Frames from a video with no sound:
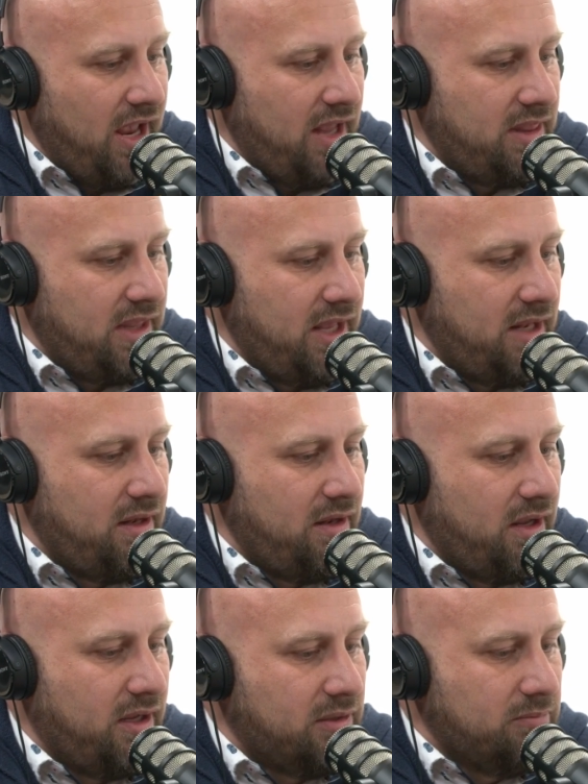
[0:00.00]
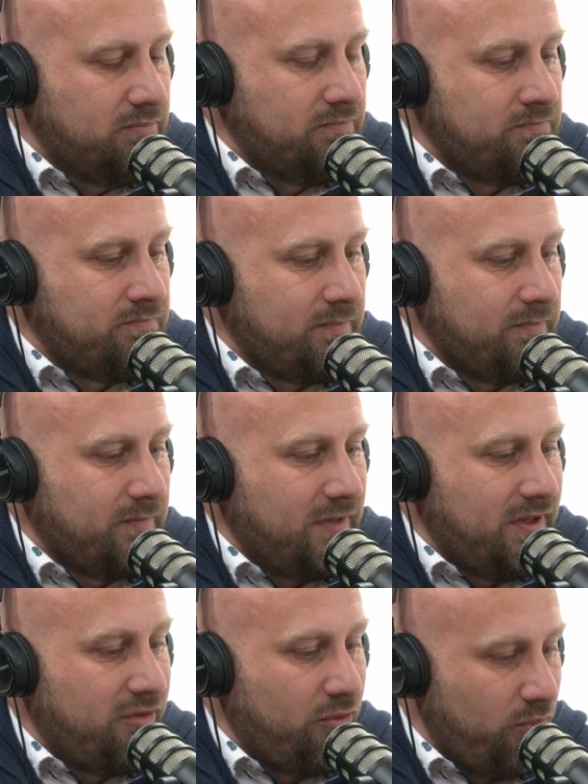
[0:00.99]
and then. Um,
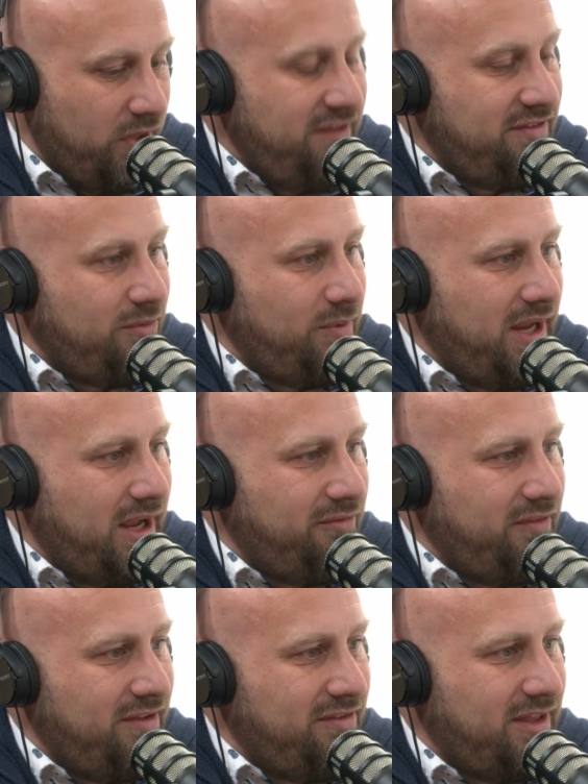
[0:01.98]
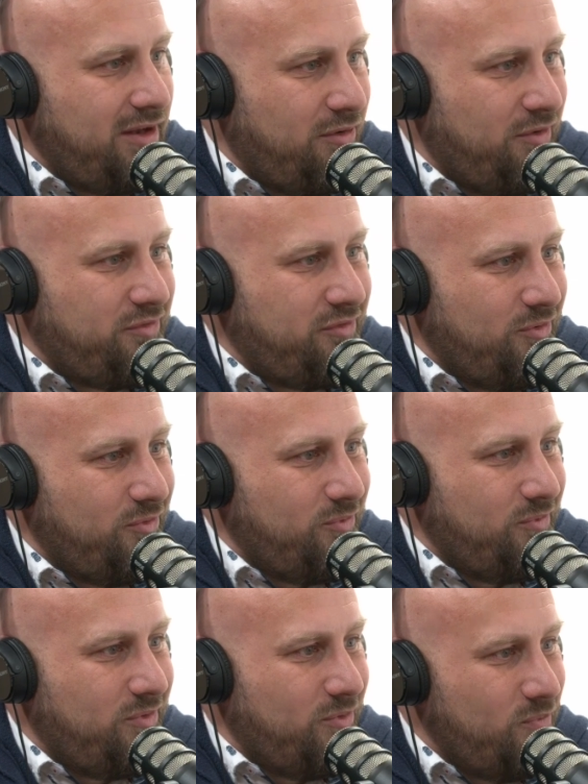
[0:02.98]
the reason we have is that
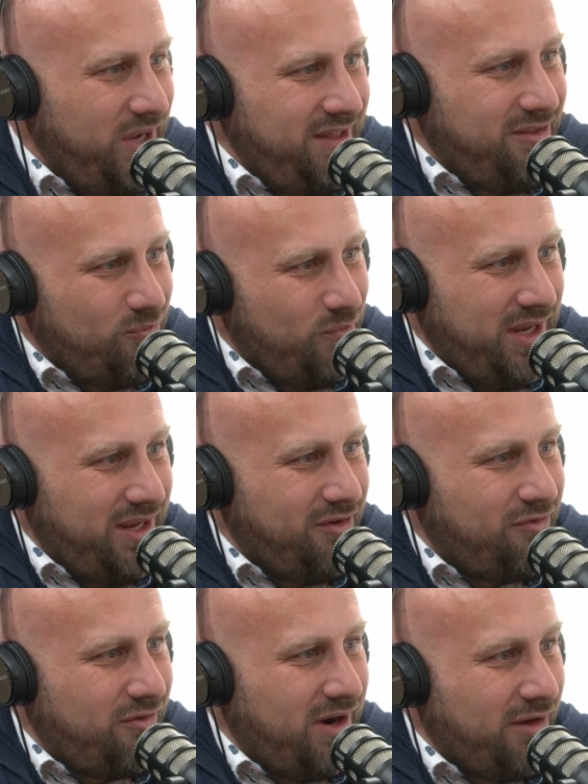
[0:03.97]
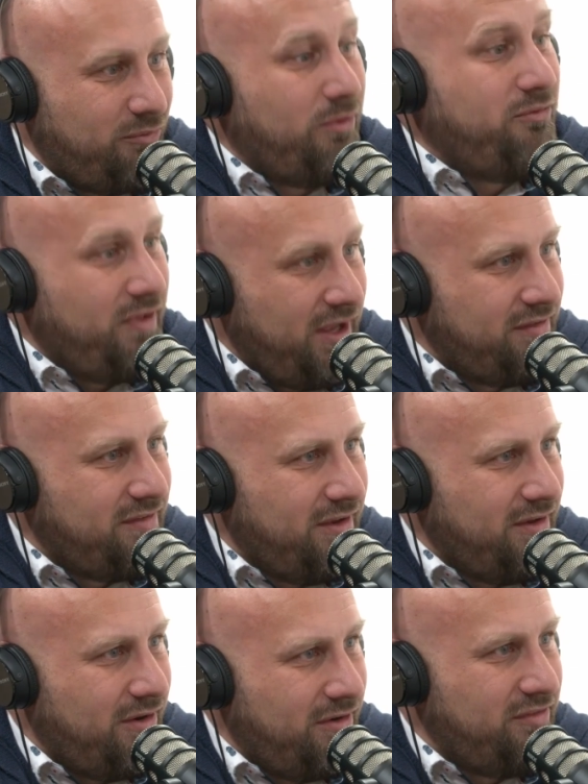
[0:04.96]
also the way that we interact reflects
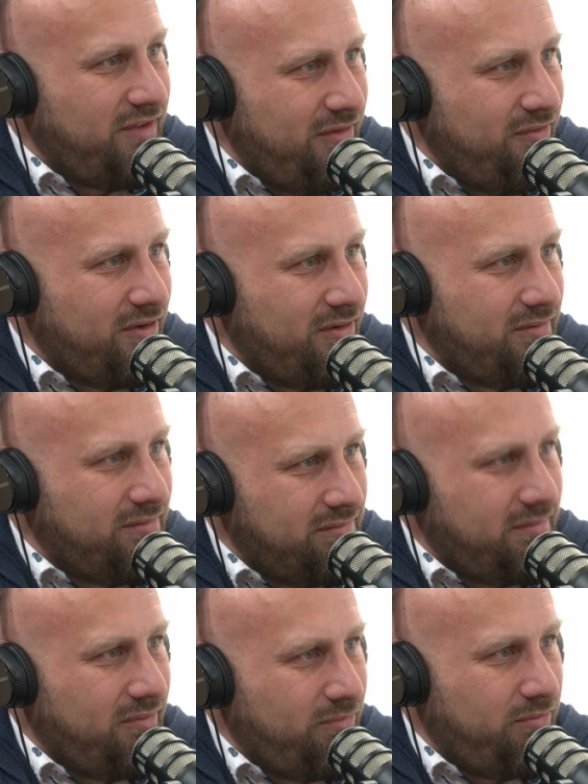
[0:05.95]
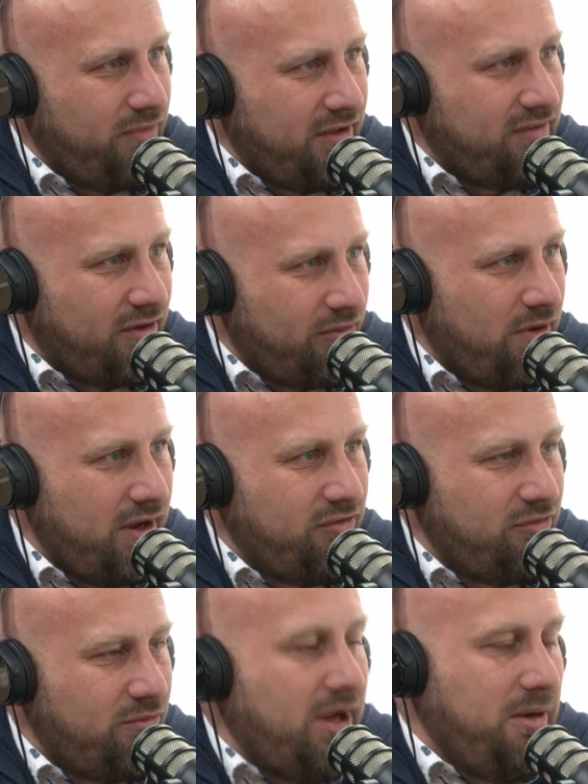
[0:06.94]
on our Savior. Yeah. It reflects on
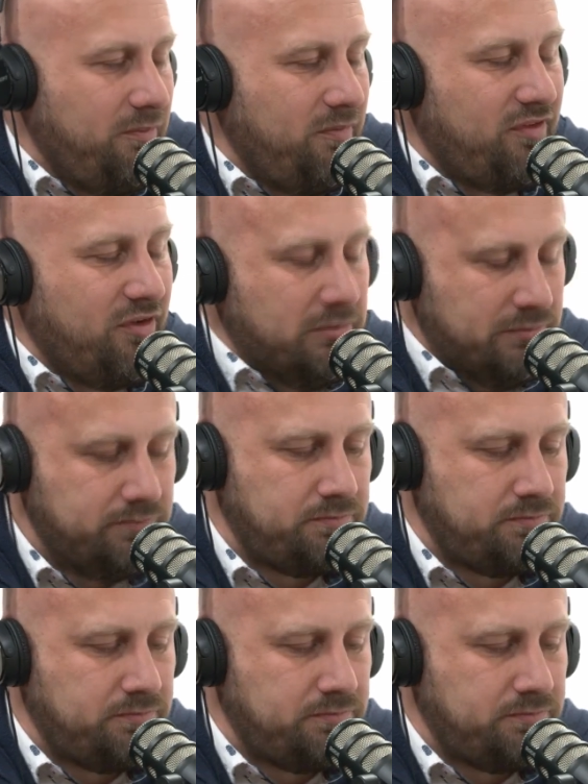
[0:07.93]
Christ, right? So, yeah.